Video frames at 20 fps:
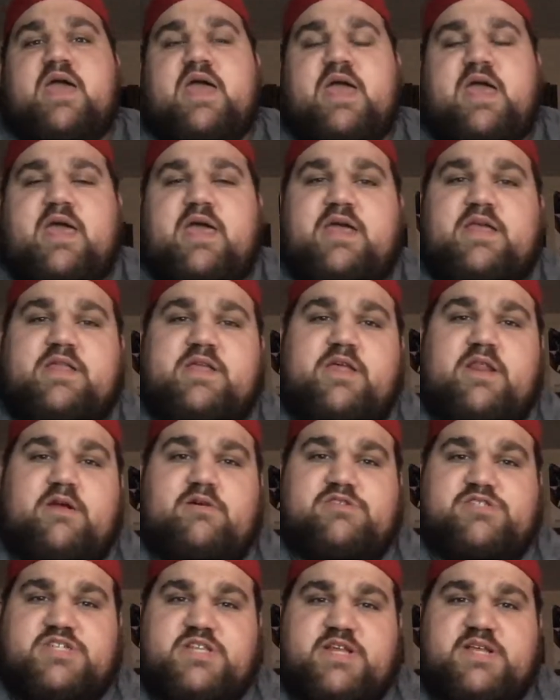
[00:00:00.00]
And, you
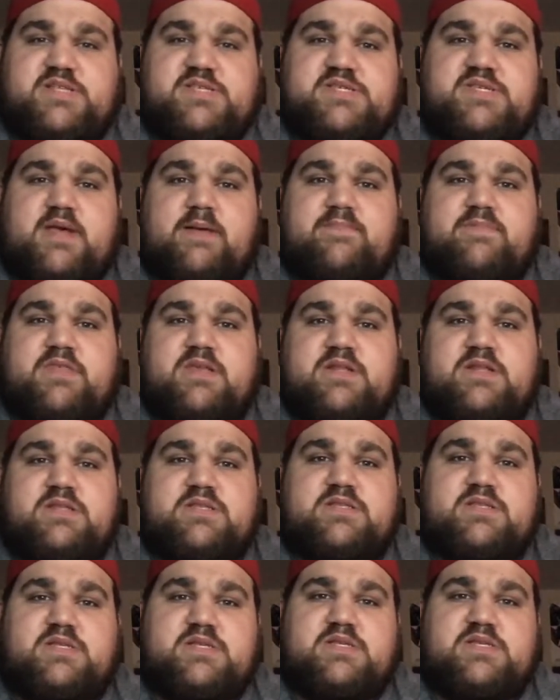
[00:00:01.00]
know, she needs
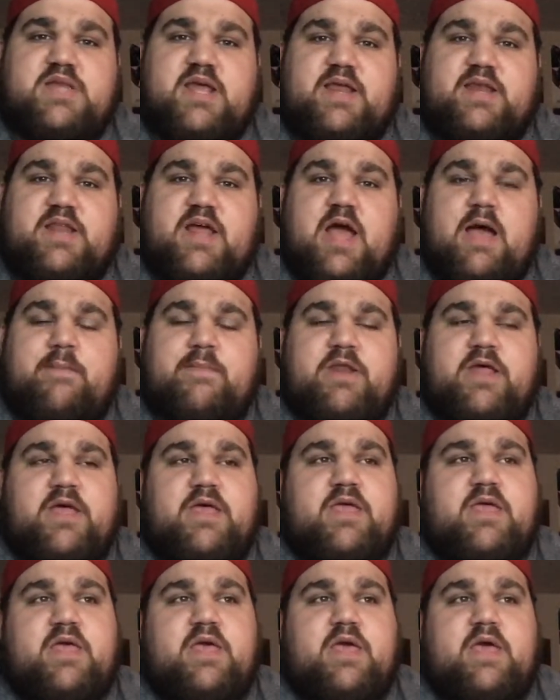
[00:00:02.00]
something to stay
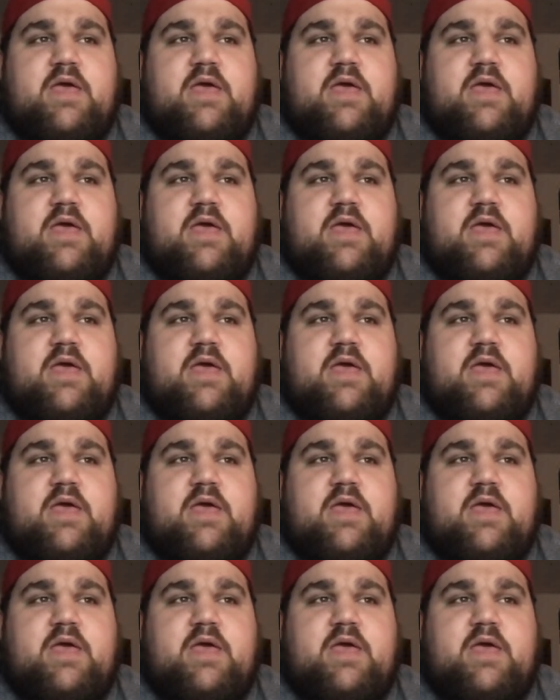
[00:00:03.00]
dominant.